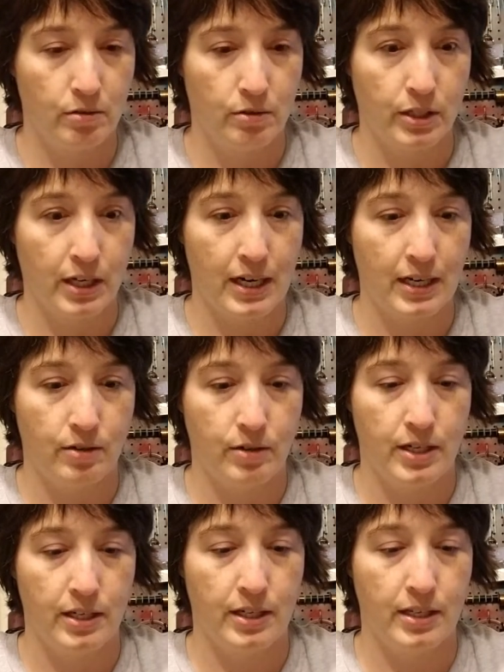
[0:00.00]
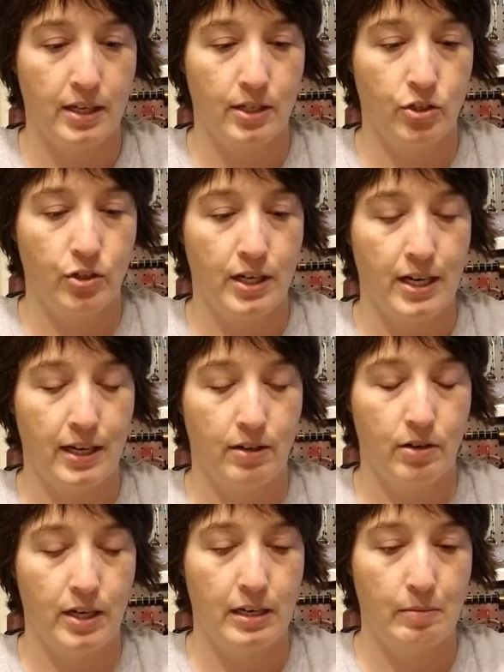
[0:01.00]
which I got to go ahead and get that tree
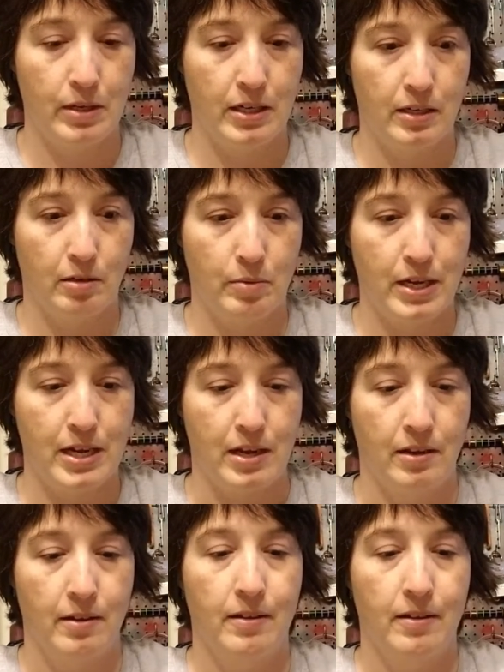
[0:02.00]
decorated, but it'll be,